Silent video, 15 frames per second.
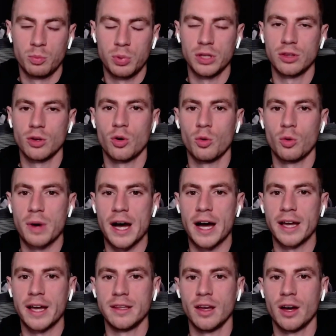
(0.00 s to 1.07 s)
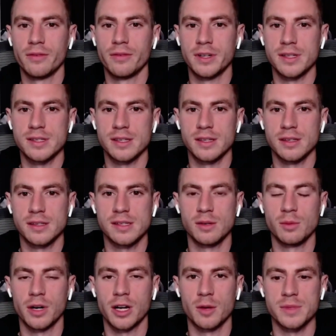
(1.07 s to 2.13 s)
put the whole pie in the oven and see
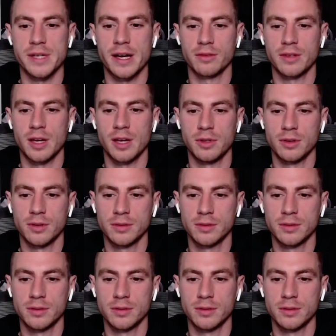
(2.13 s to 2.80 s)
what comes out type deal.